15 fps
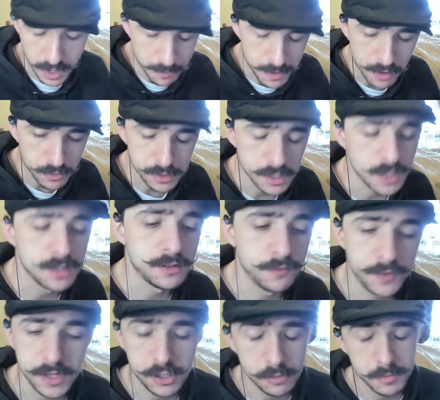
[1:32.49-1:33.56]
I'm not really into
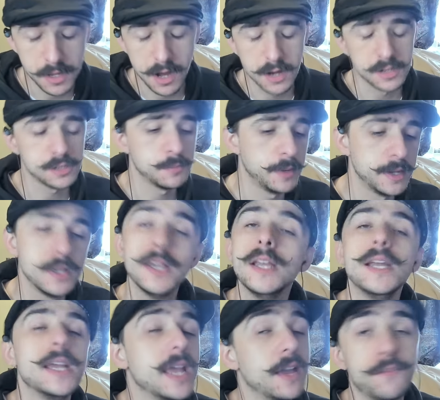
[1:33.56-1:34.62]
feet, to be honest. But
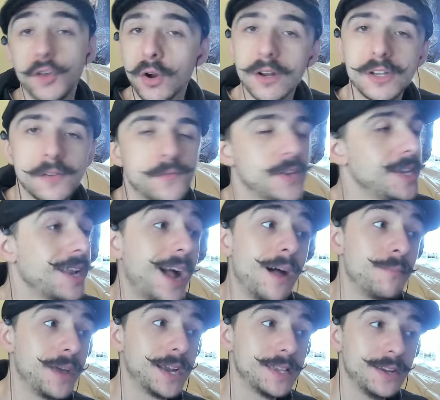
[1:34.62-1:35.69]
if you're into feet,
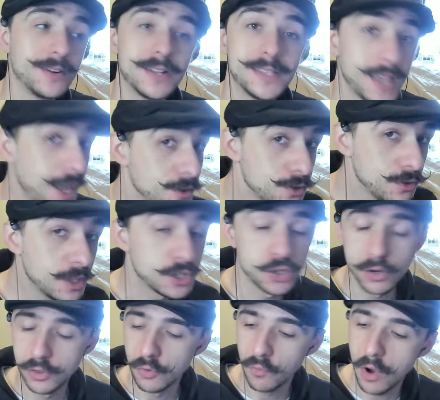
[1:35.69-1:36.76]
I'm not here to tell you that
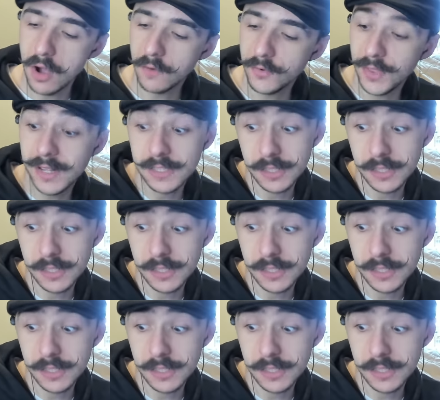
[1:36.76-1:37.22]
you're in the wrong for that.